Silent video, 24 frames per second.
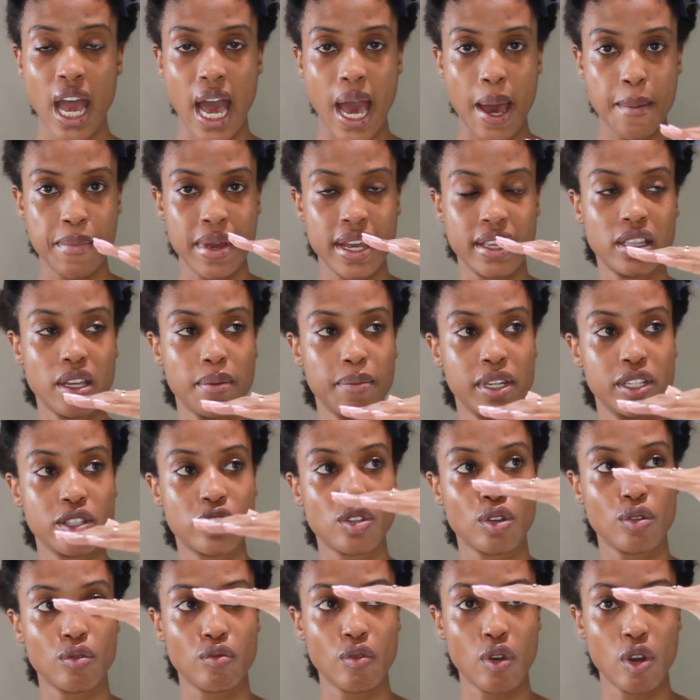I made them
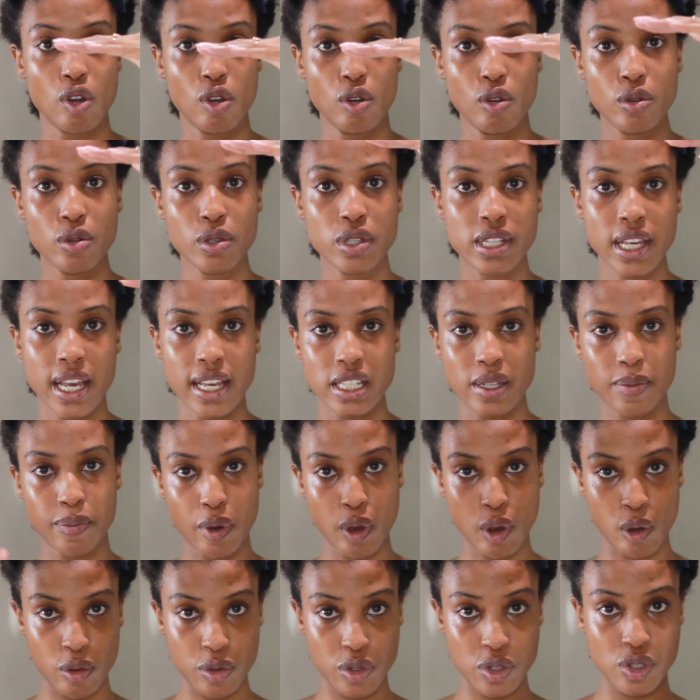into rows as
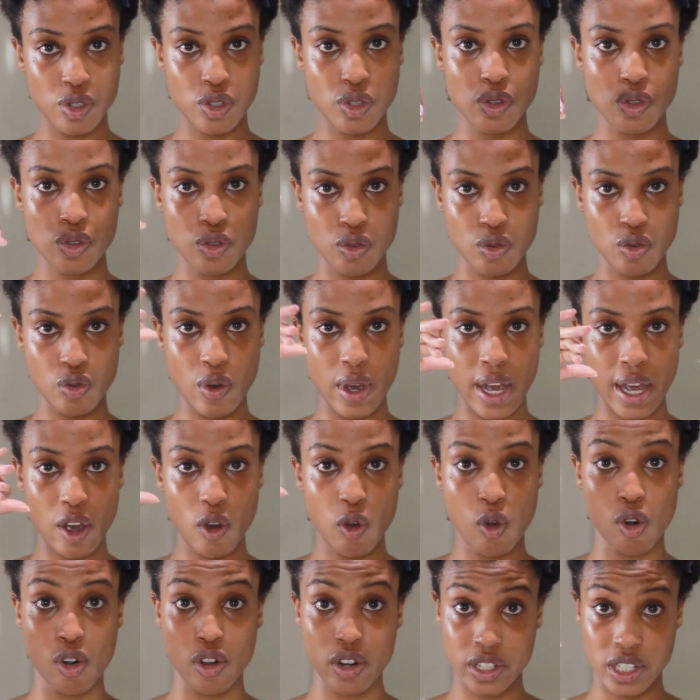opposed to
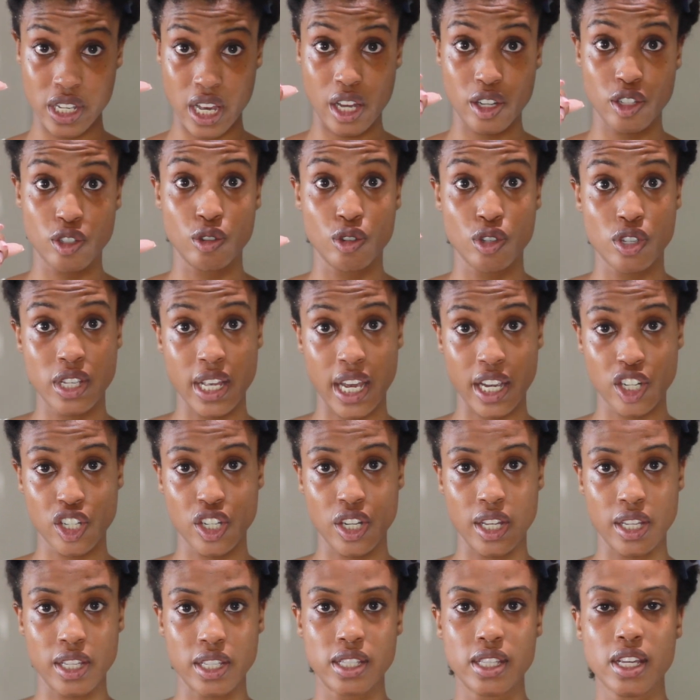horizontal
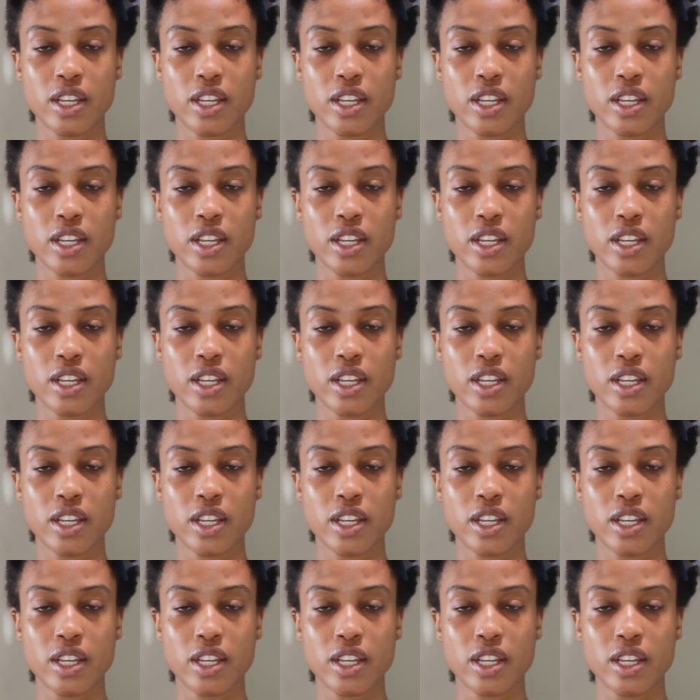sections.